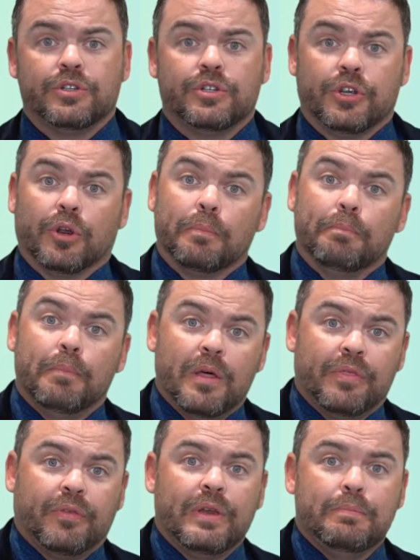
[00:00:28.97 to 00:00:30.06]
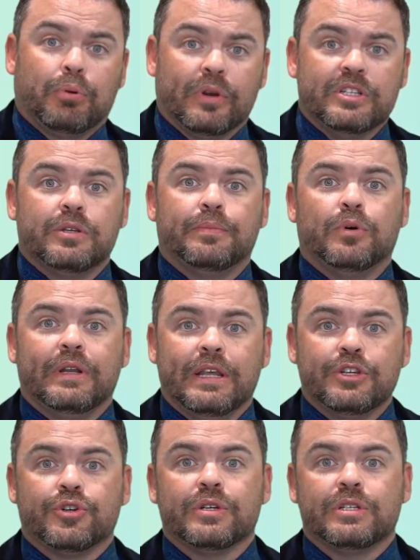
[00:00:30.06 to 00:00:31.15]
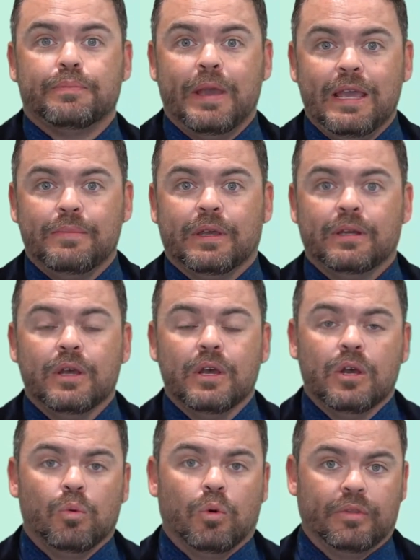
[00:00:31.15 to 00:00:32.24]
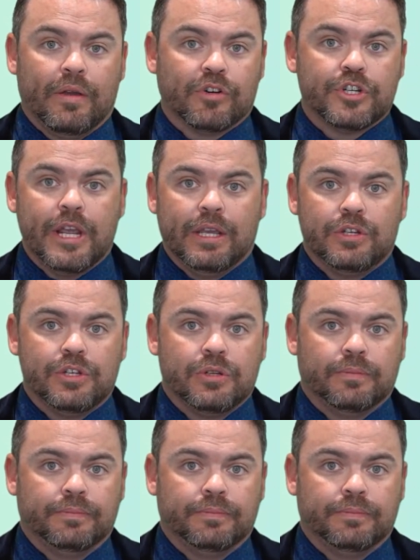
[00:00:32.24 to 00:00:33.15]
So your monthly principal and interest payment will never change.